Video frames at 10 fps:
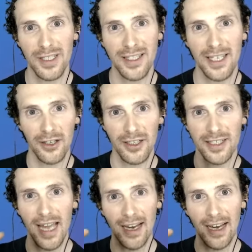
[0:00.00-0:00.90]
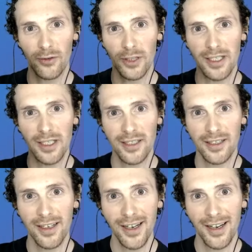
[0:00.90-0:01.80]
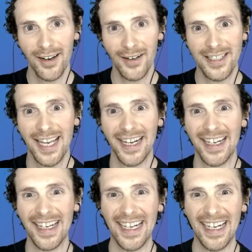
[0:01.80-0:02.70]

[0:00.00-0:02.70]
Stears Diaries. Oh. Or something.